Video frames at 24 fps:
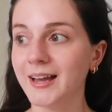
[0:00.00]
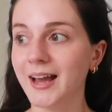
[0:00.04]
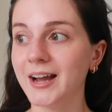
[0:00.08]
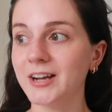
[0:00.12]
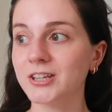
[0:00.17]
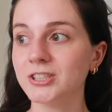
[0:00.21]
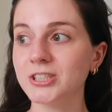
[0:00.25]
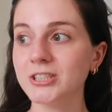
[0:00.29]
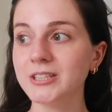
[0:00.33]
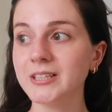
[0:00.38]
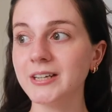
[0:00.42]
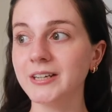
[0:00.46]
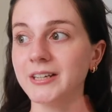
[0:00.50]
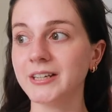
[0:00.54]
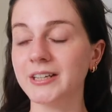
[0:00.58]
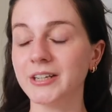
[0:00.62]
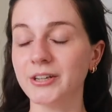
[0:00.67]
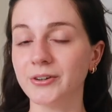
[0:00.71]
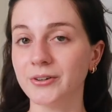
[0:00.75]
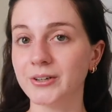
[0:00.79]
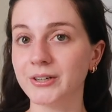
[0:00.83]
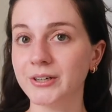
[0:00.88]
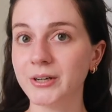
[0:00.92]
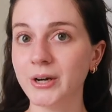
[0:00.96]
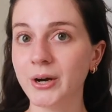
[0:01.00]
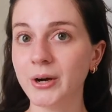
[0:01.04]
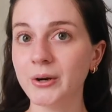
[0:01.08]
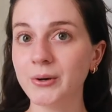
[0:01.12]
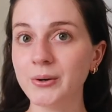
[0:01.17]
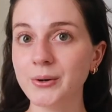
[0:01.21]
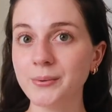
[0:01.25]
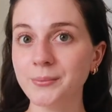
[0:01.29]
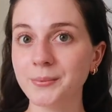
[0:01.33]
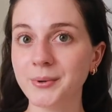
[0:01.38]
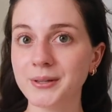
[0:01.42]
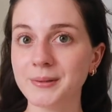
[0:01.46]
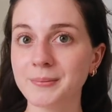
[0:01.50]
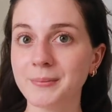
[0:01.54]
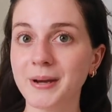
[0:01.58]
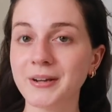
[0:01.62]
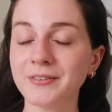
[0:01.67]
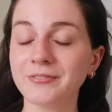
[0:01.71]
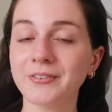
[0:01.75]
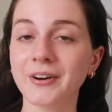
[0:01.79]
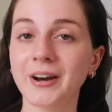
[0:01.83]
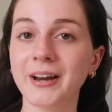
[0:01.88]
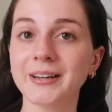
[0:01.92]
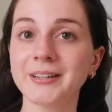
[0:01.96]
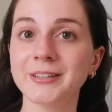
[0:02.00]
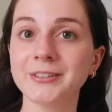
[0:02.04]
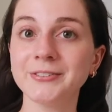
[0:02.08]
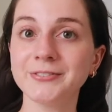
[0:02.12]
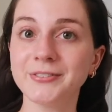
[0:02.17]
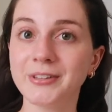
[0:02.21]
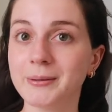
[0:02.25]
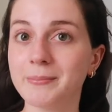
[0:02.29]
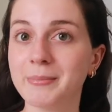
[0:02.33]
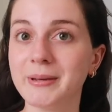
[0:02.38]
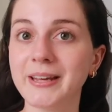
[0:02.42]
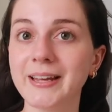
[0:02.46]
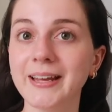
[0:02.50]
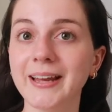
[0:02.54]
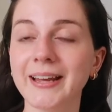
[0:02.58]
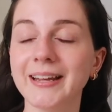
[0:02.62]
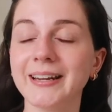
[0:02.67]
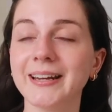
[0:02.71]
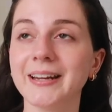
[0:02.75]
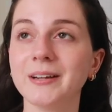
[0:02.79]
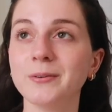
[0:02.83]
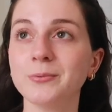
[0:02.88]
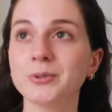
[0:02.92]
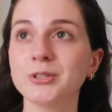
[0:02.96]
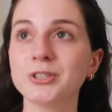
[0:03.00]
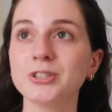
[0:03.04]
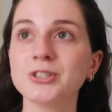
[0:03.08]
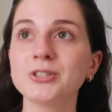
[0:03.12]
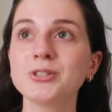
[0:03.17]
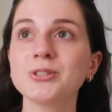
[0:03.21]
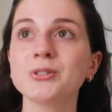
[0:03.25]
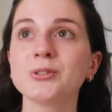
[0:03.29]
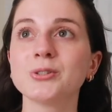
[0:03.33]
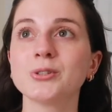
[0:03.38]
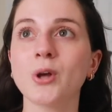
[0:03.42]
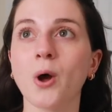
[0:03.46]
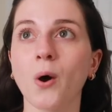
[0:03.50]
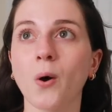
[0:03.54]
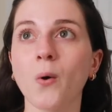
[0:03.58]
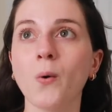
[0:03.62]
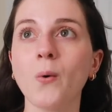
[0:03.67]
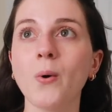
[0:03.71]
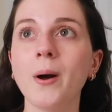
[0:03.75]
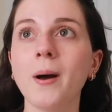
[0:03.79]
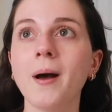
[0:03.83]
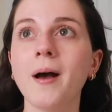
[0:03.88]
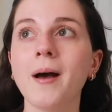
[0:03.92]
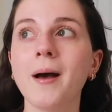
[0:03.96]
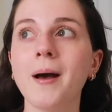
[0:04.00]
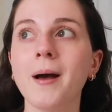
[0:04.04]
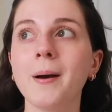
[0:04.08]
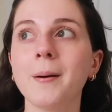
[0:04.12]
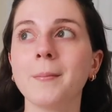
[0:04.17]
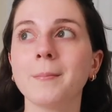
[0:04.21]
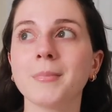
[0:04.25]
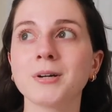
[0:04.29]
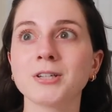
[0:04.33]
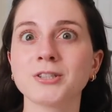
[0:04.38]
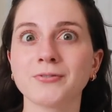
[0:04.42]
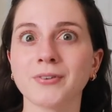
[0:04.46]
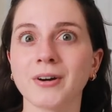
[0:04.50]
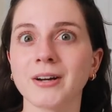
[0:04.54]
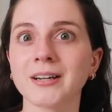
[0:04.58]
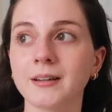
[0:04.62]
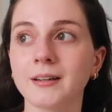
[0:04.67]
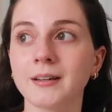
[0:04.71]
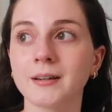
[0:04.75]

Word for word: actually a year ago with my friend Phoebe, and it was just so much fun.